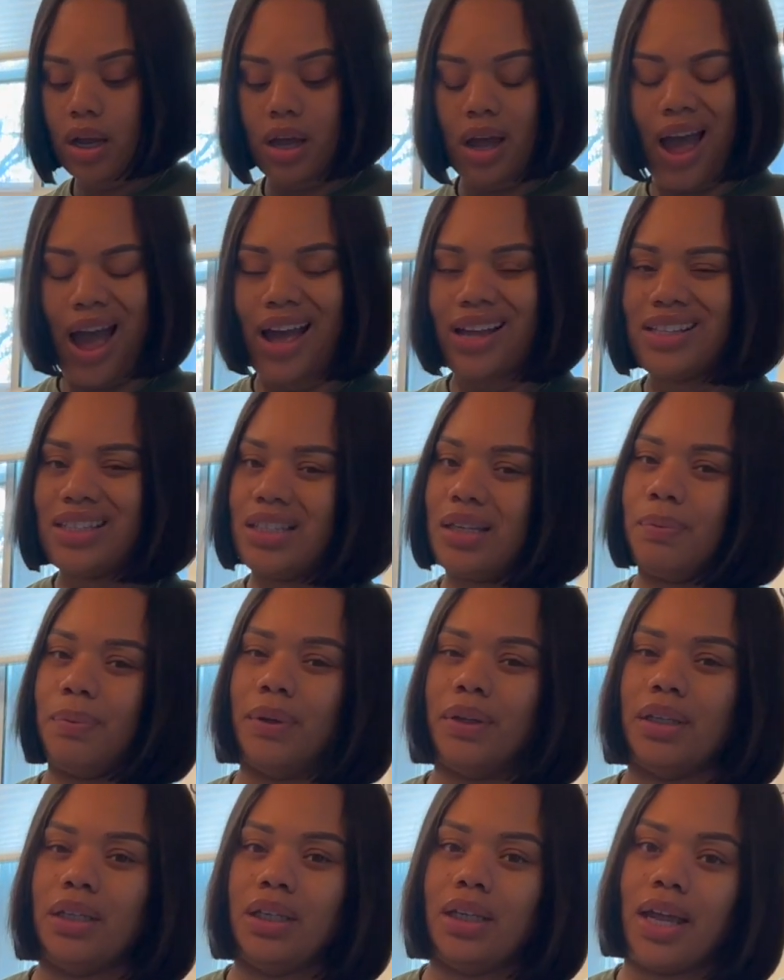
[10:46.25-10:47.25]
Um, uh, I
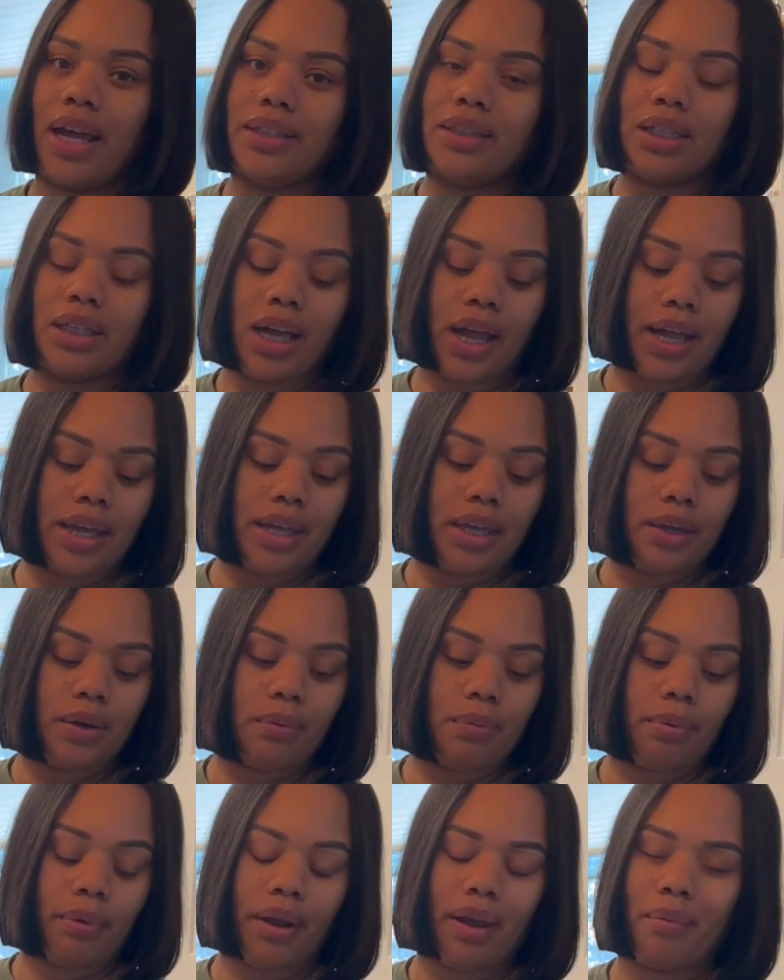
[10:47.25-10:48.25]
typically like the Kite Hill
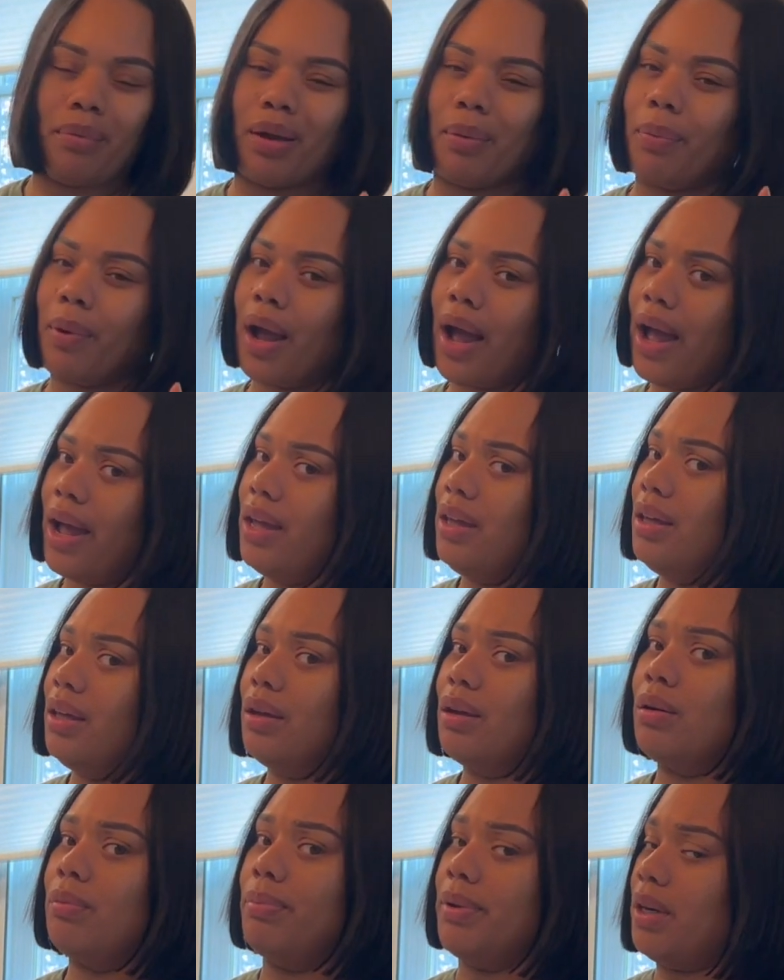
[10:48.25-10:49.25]
brand, but Kite
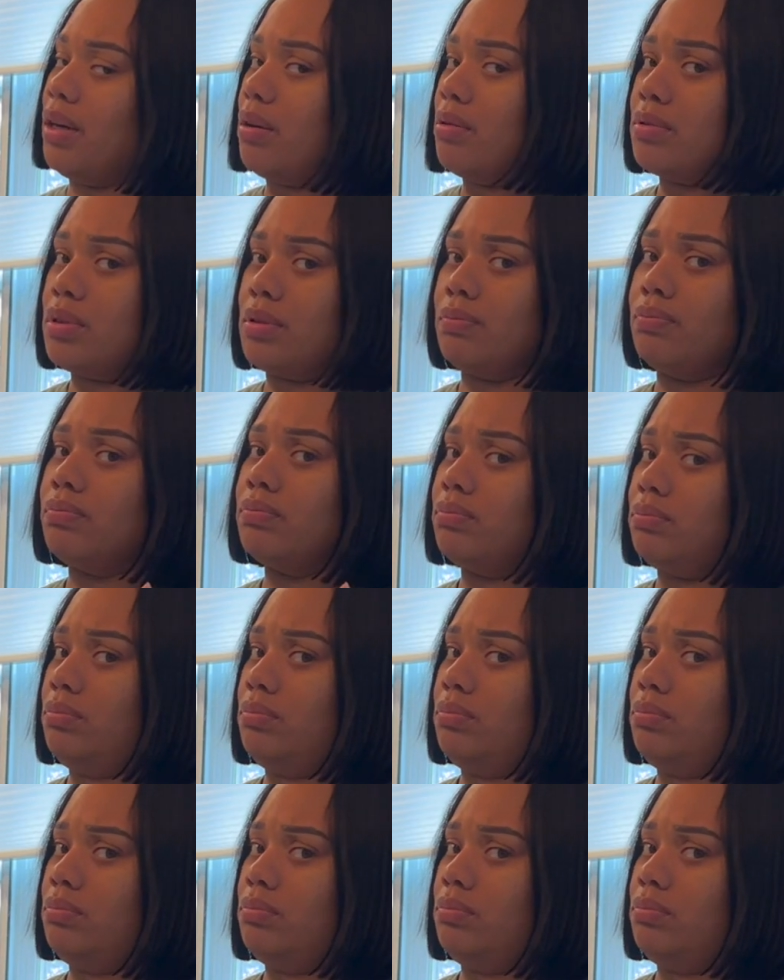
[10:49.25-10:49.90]
Hill been on some.